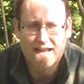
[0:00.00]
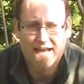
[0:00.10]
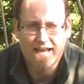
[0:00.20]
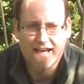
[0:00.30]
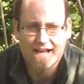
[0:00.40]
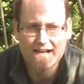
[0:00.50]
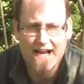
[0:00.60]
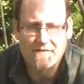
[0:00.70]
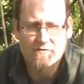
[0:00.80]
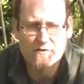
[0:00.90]
And
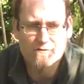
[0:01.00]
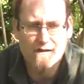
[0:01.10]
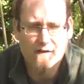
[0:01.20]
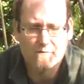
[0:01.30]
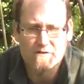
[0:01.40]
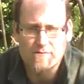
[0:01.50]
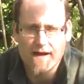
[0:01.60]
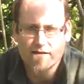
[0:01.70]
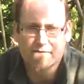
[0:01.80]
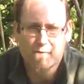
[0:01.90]
I have a newfound
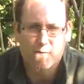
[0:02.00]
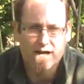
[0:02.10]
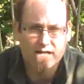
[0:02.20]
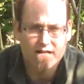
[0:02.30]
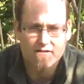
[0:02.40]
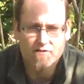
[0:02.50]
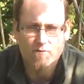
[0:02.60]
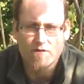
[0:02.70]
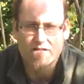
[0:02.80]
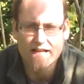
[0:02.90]
respect for my
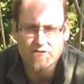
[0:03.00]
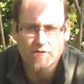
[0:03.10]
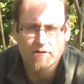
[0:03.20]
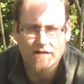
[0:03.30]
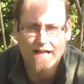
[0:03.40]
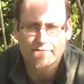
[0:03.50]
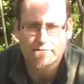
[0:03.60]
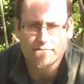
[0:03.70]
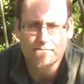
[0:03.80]
connection with nature and life.